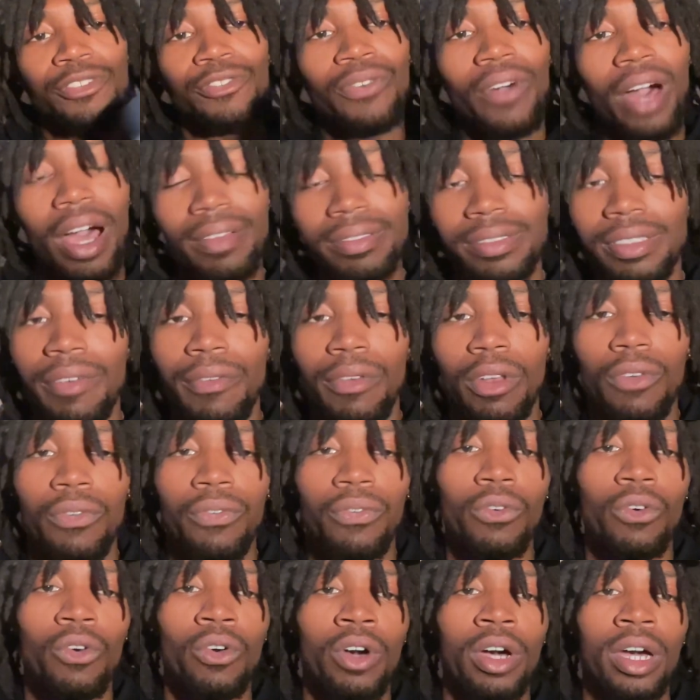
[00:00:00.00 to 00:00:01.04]

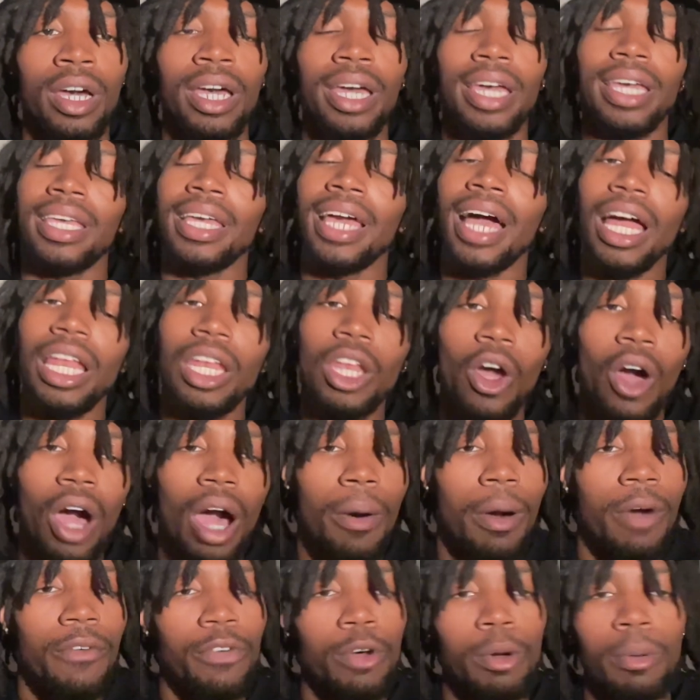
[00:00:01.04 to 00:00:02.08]
574. Y'all know
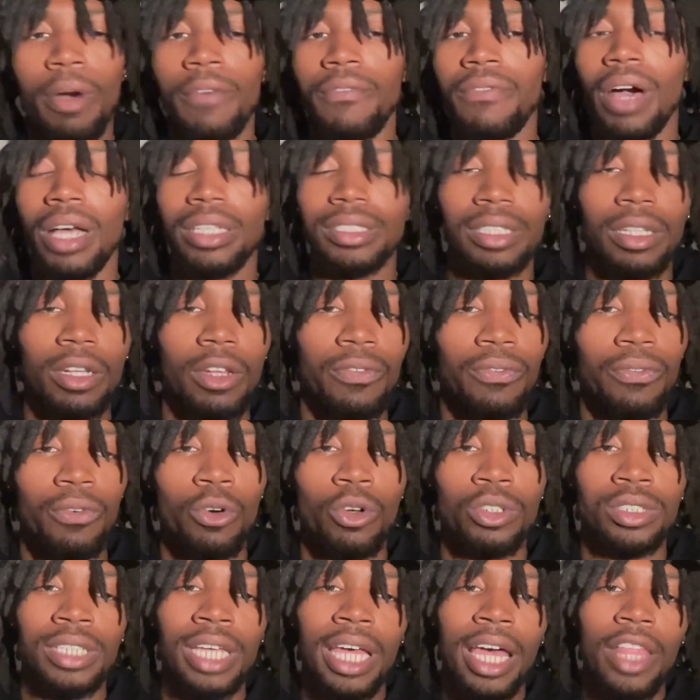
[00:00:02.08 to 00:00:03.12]
how I feel about
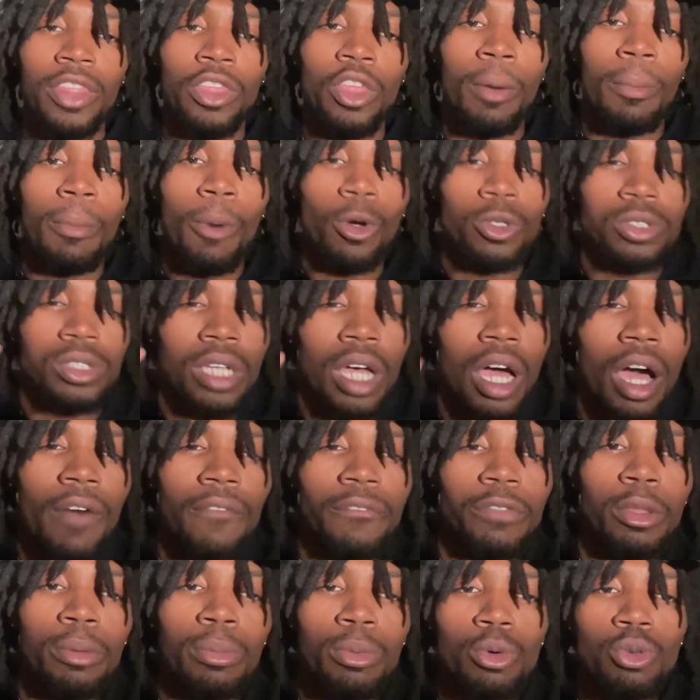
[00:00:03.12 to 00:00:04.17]
574s. The most
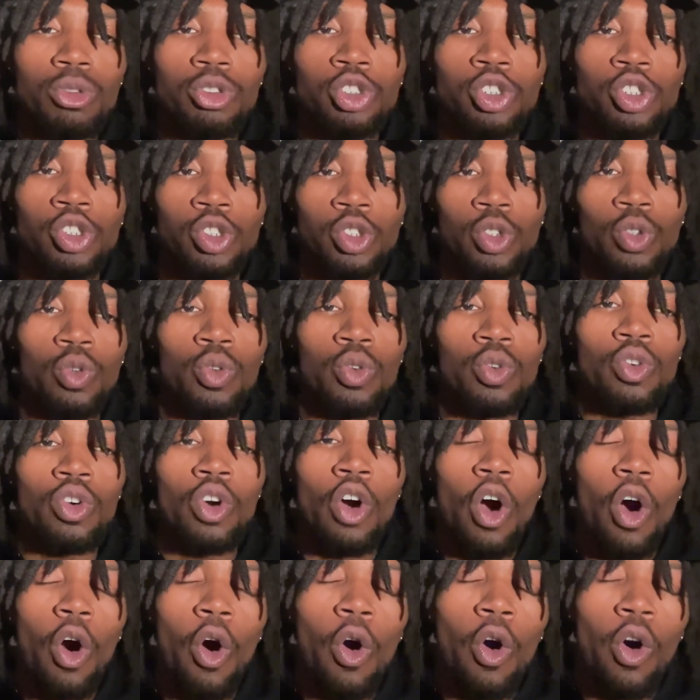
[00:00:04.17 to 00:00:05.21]
comfortable shoe
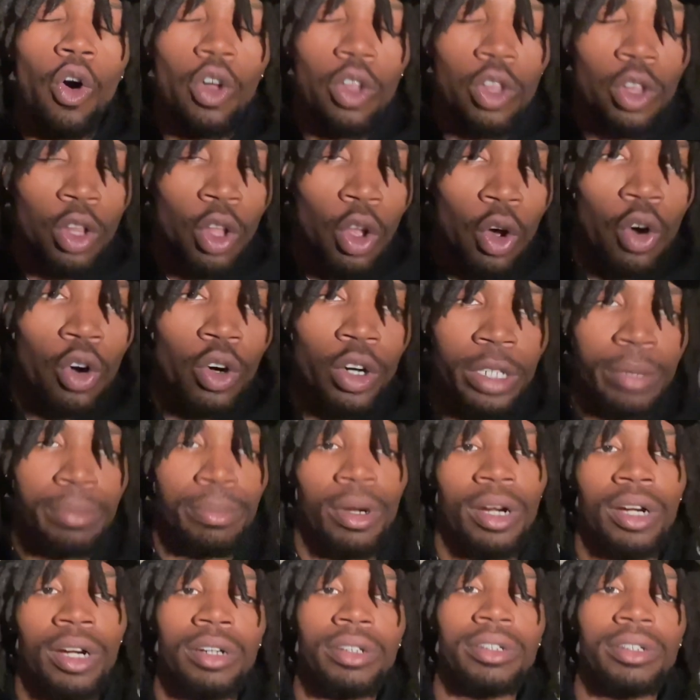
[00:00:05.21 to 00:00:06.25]
on Lord,
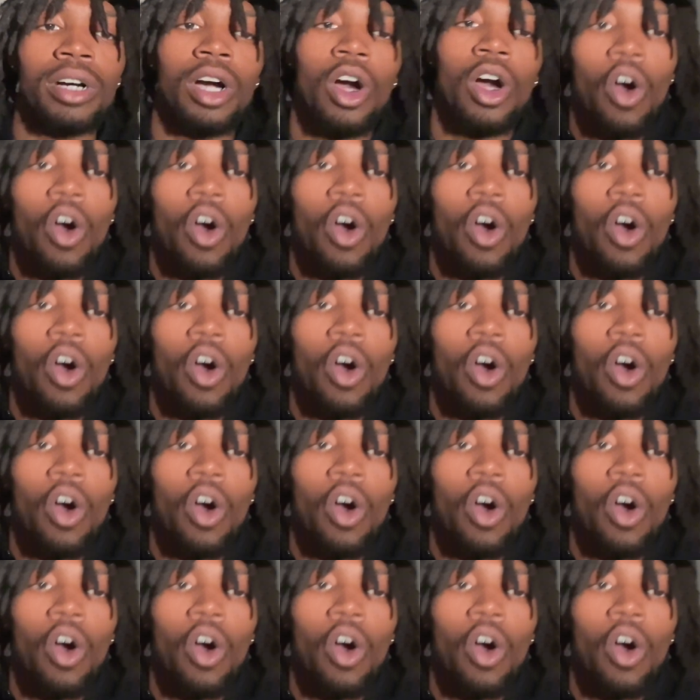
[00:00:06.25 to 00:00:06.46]
bro.